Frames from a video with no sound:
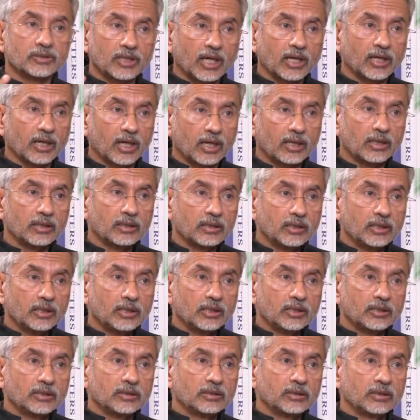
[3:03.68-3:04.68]
Tara.
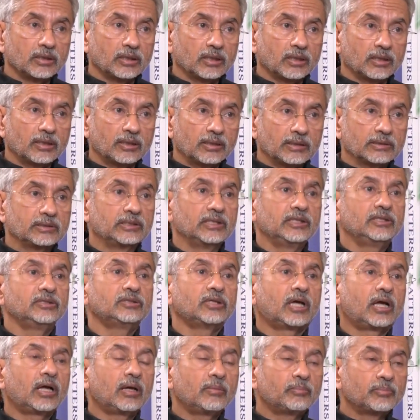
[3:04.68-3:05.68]
These
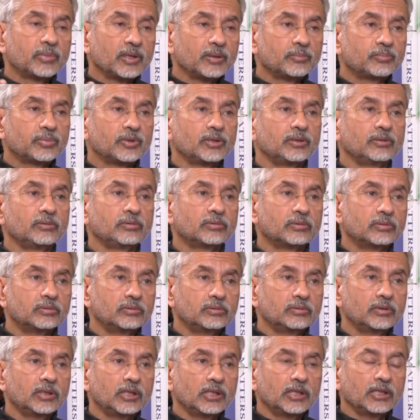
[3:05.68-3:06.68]
are people
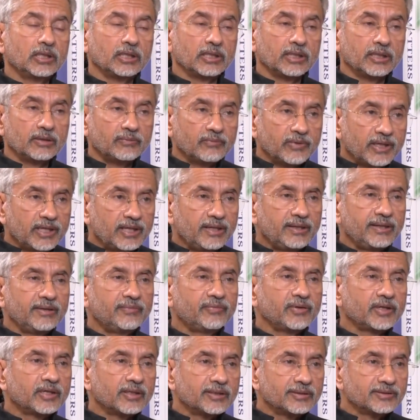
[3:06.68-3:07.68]
who, in very
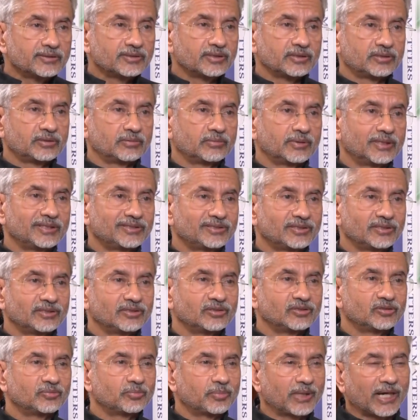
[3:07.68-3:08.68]
difficult
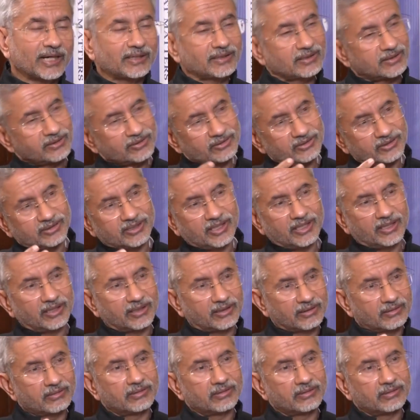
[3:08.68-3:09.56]
situations, practice their